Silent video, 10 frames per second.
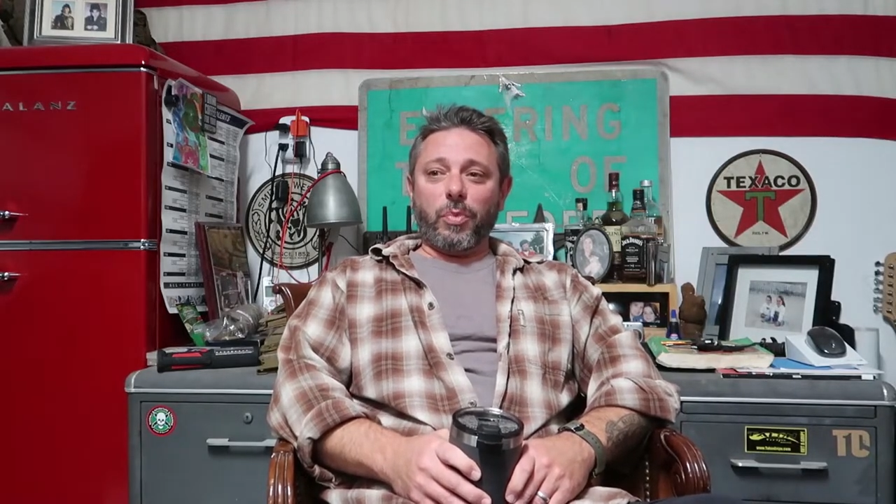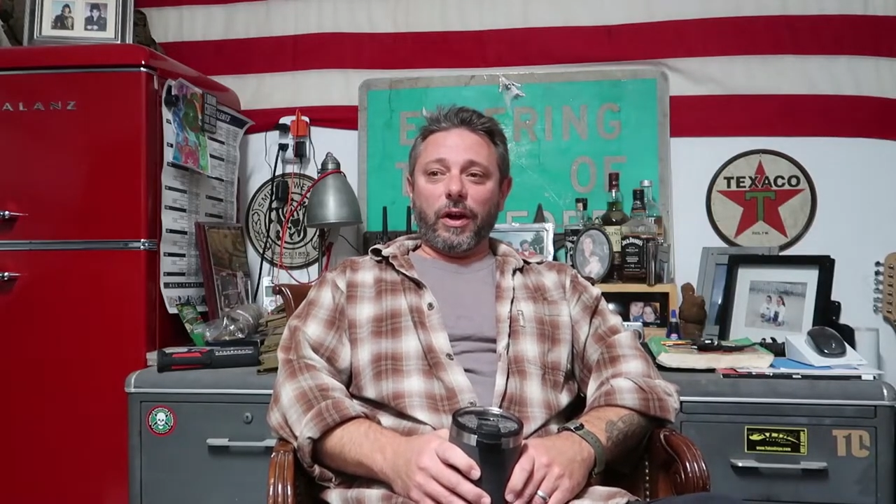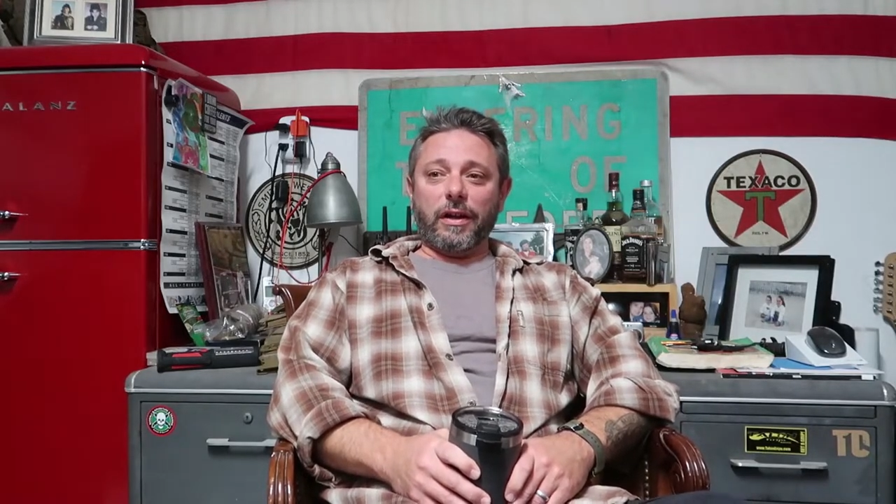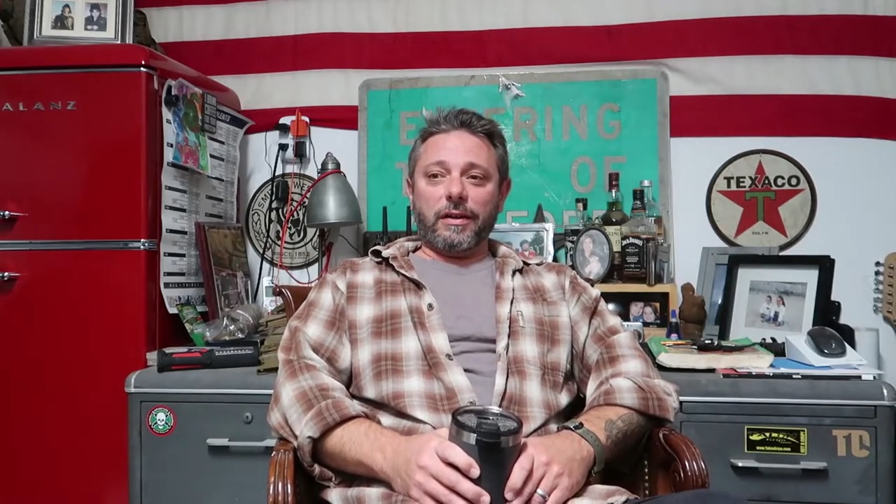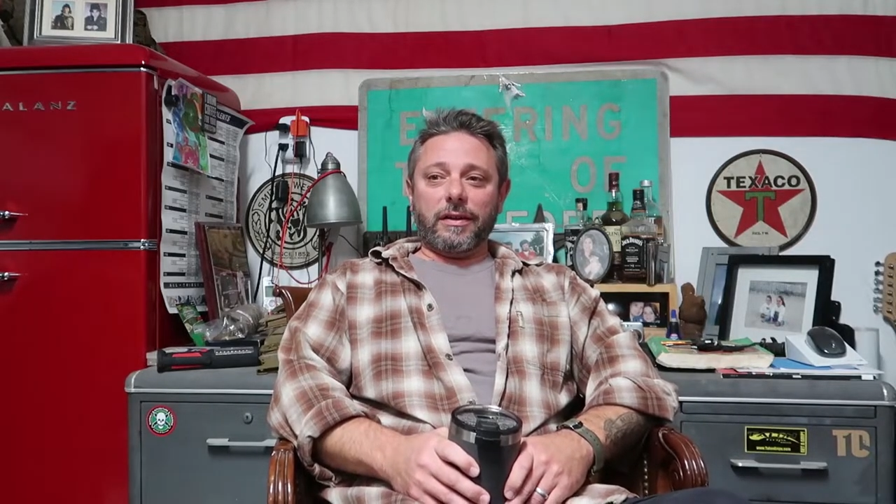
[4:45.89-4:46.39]

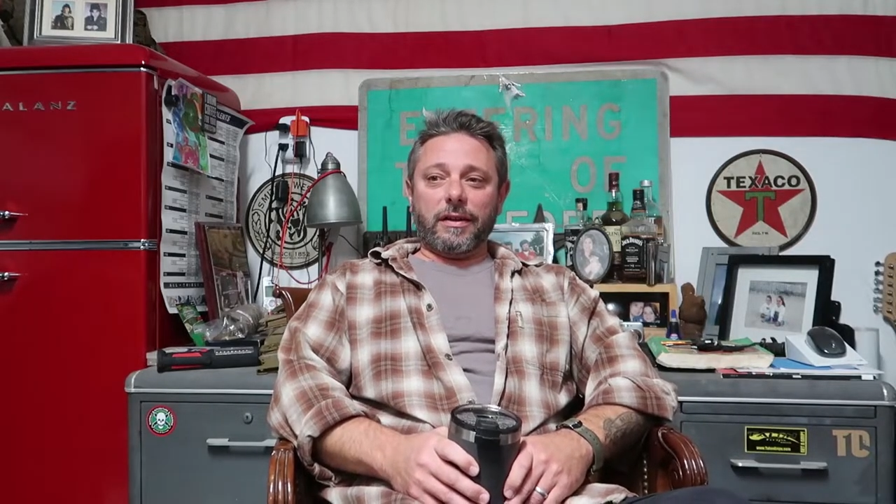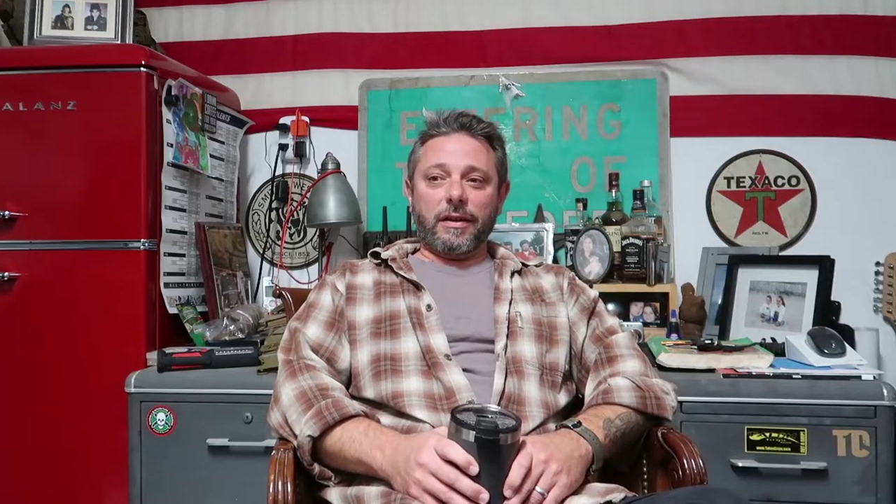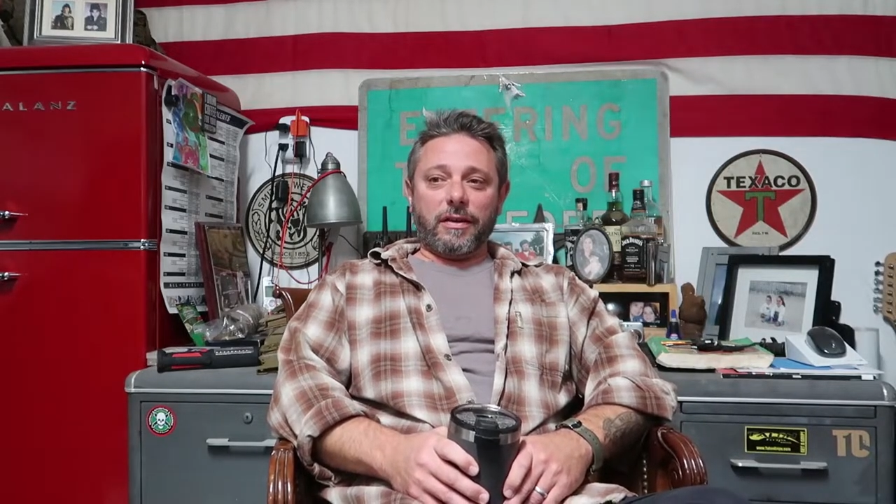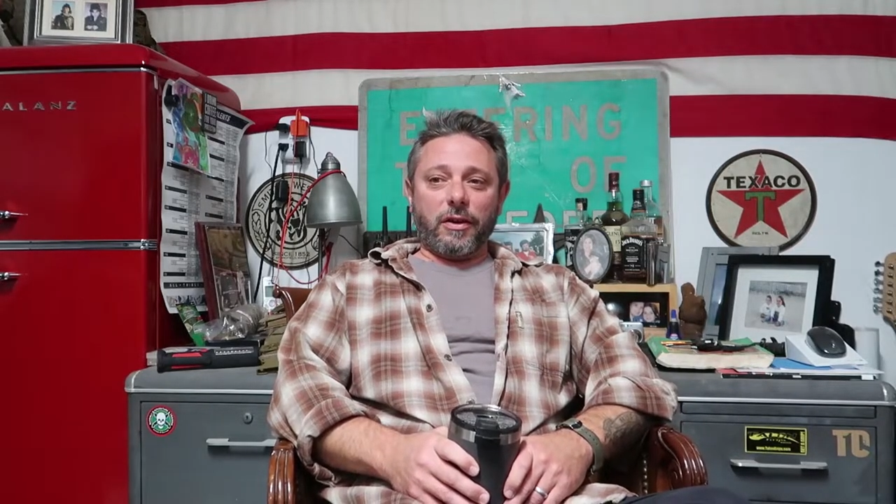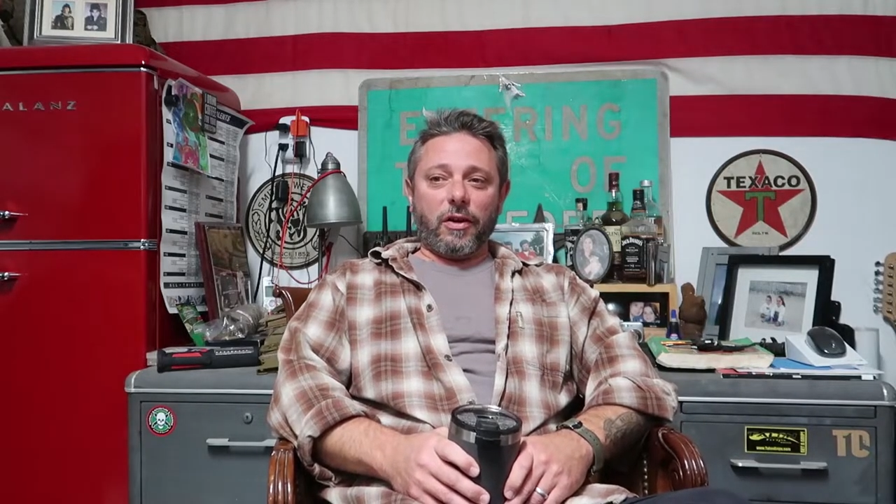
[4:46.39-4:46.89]
but
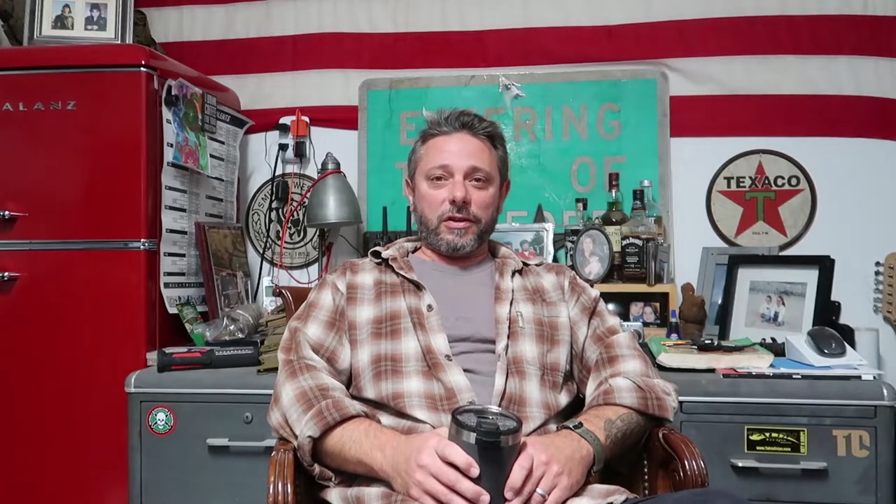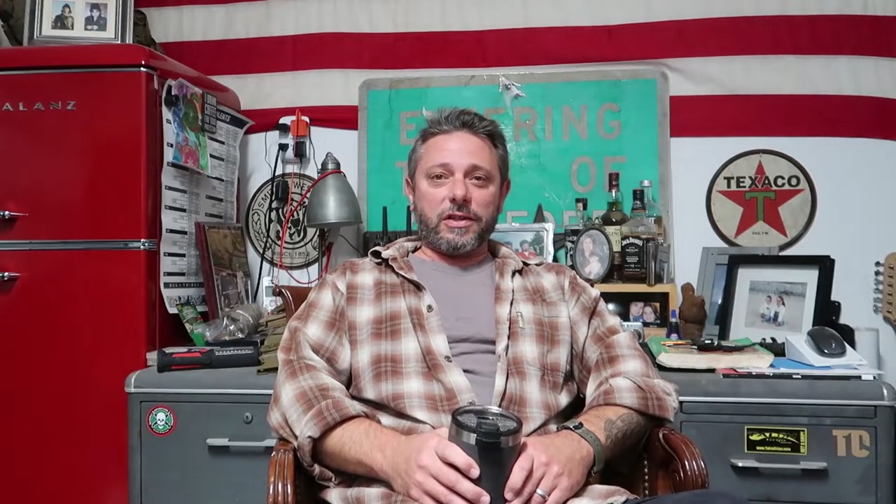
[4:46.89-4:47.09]
there are